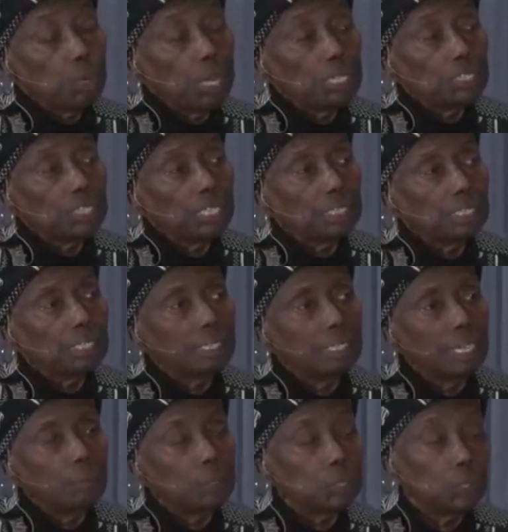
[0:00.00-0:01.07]
project
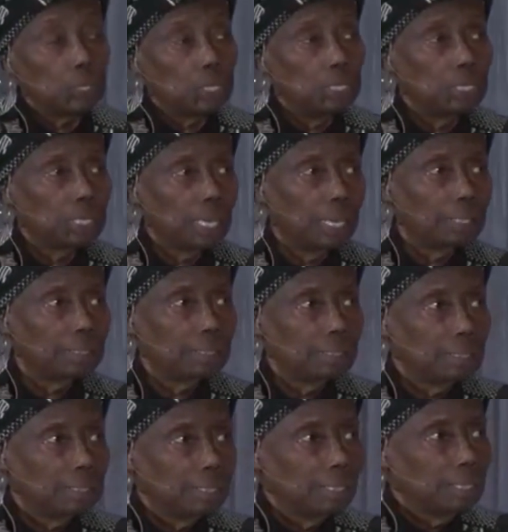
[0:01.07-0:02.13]
that was going to look at
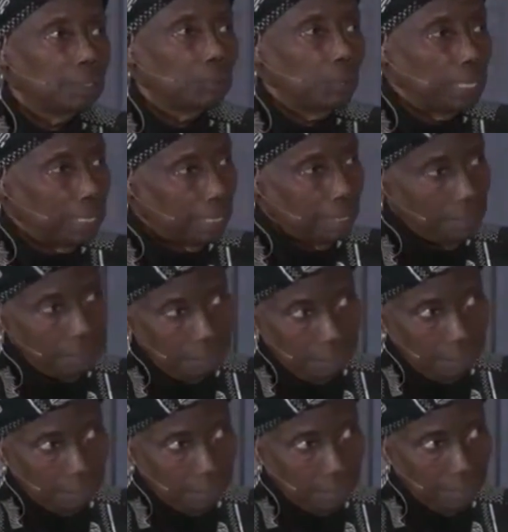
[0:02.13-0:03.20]
racism
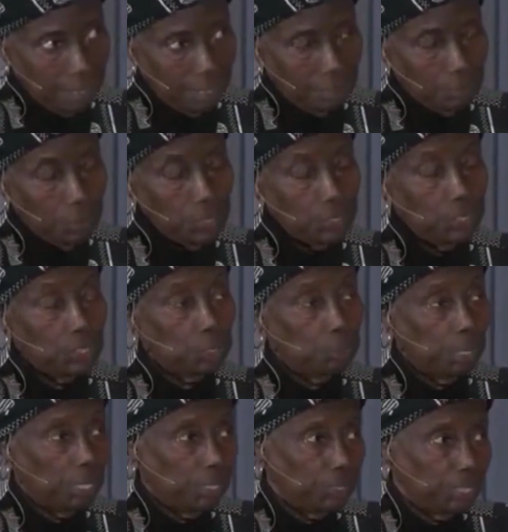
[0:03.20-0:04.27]
and racial
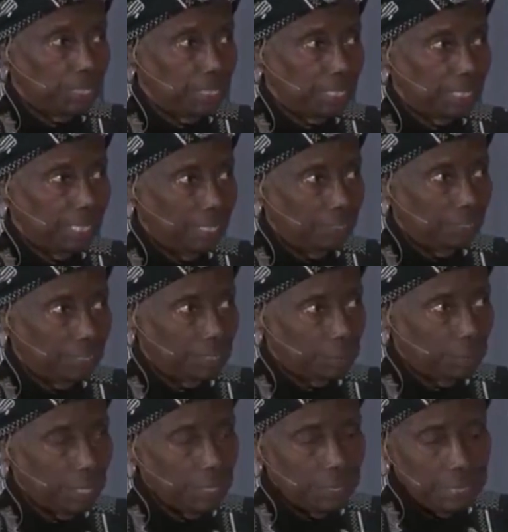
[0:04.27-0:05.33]
disparities and health
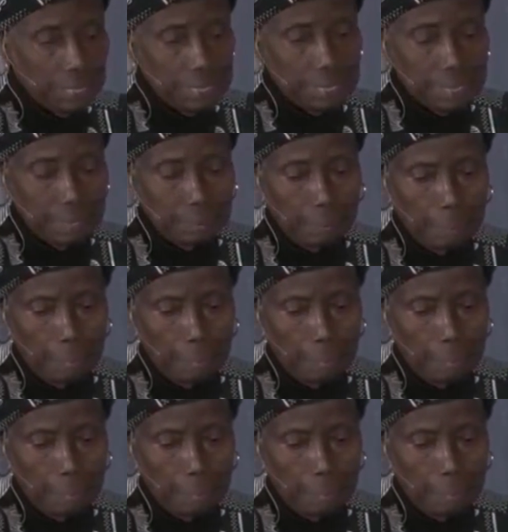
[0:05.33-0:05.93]
disparities.